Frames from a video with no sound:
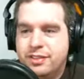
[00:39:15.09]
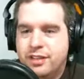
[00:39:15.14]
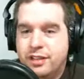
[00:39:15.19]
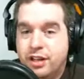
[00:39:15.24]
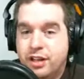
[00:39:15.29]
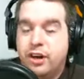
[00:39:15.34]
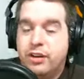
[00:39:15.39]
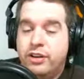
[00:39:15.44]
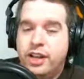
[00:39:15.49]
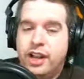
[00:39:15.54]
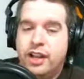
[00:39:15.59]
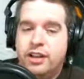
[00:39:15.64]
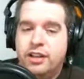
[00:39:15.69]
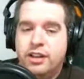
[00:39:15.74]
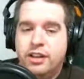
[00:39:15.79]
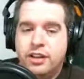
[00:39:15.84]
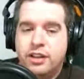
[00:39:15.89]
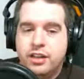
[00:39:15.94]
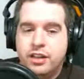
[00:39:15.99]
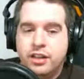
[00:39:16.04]
Oh, yeah.
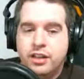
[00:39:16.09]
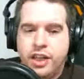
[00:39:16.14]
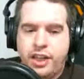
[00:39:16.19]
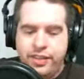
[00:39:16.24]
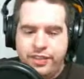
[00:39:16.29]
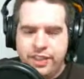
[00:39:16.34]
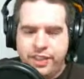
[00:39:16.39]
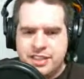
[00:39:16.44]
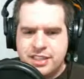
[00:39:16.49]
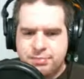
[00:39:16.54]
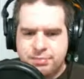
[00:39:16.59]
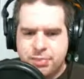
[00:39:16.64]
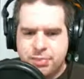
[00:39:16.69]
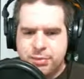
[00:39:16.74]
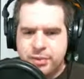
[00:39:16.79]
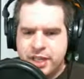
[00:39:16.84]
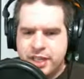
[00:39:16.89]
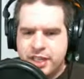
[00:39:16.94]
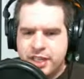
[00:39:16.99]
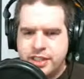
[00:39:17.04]
That's
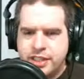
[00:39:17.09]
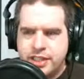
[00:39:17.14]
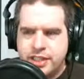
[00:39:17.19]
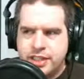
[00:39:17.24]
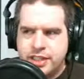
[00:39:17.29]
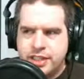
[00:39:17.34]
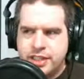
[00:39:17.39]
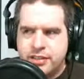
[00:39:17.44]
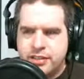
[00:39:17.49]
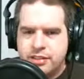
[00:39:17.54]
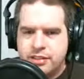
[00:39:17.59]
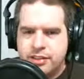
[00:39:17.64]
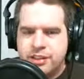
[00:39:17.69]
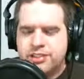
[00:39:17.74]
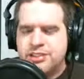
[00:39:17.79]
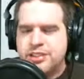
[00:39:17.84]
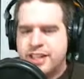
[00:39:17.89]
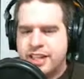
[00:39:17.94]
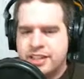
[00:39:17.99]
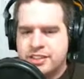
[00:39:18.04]
probably in...
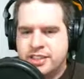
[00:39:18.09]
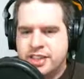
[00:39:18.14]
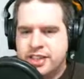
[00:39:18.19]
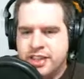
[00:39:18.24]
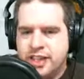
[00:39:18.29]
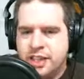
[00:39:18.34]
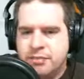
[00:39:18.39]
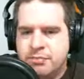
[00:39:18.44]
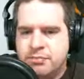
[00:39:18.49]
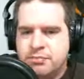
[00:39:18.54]
Looks like it's in-game.